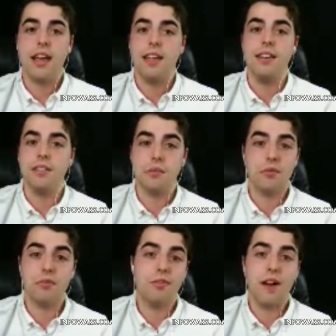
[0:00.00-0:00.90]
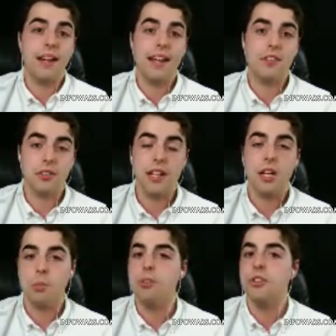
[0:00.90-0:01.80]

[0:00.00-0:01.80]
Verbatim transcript: and financial help.